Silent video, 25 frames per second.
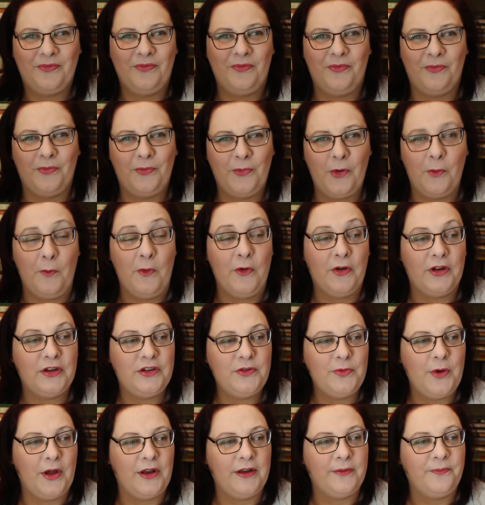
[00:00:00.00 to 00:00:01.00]
What more could
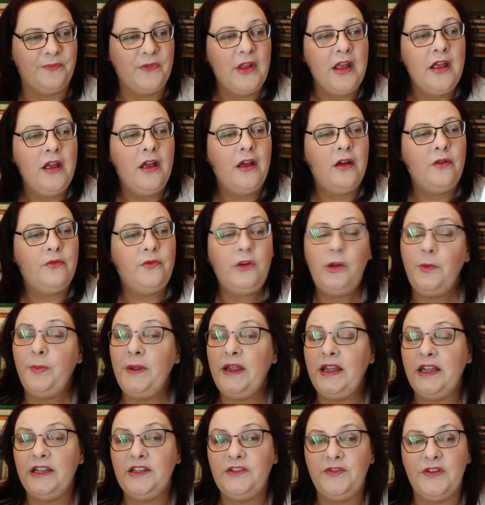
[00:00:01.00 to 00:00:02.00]
you want?
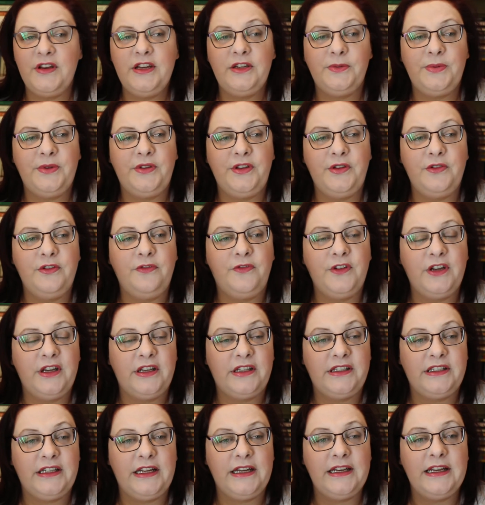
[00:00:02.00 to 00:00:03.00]
Ruby has finished with
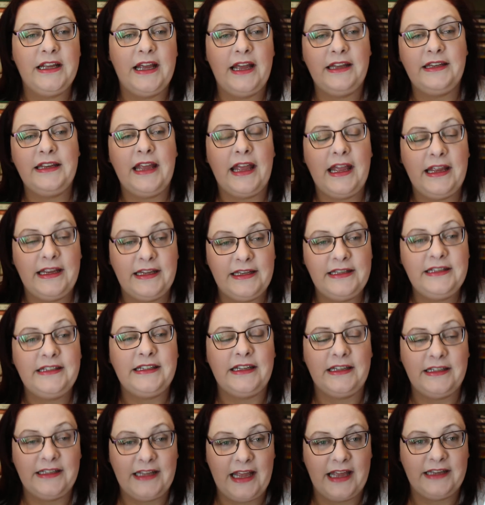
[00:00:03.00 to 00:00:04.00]
university and
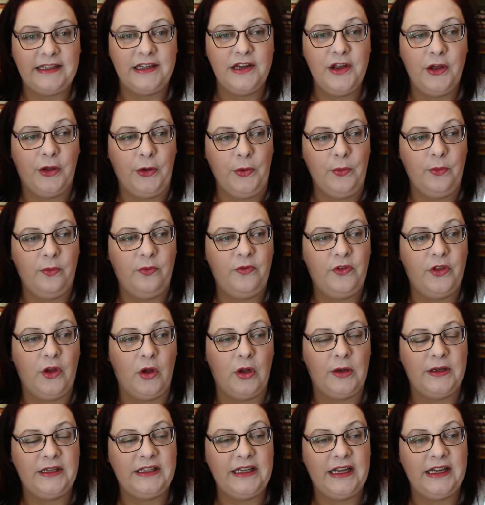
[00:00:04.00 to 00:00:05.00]
is heading home for the
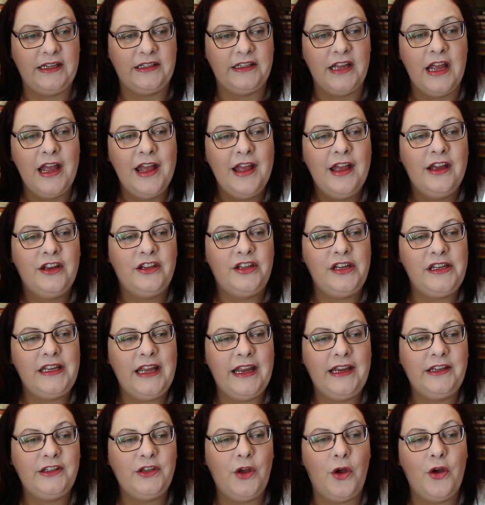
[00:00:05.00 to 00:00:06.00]
holidays. She
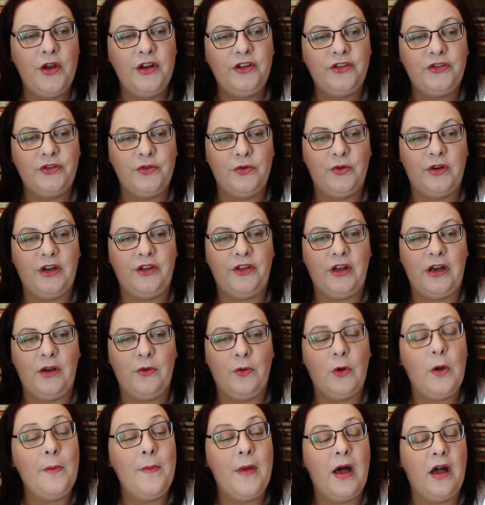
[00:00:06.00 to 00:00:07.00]
takes on a stall at the
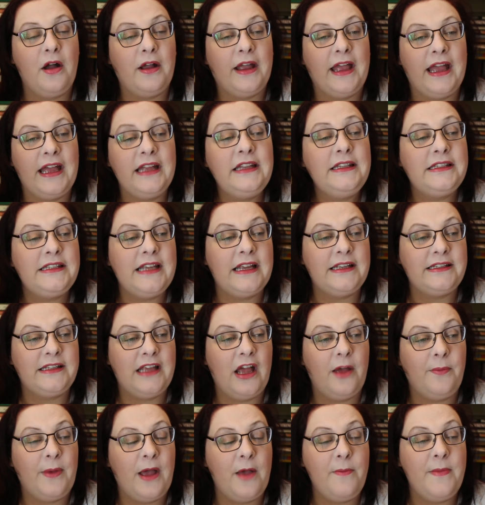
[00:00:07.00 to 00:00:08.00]
local market and sets
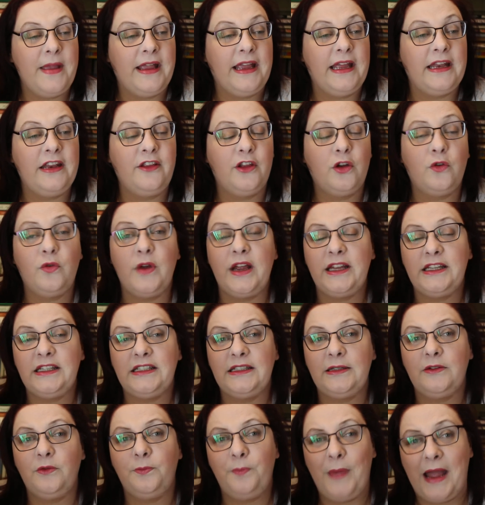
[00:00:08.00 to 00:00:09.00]
out about making it
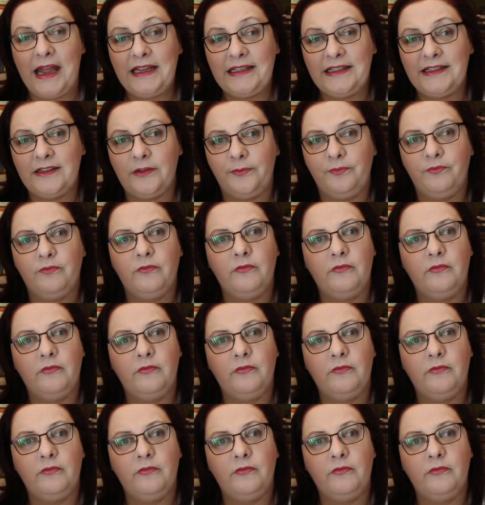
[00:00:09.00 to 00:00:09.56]
the best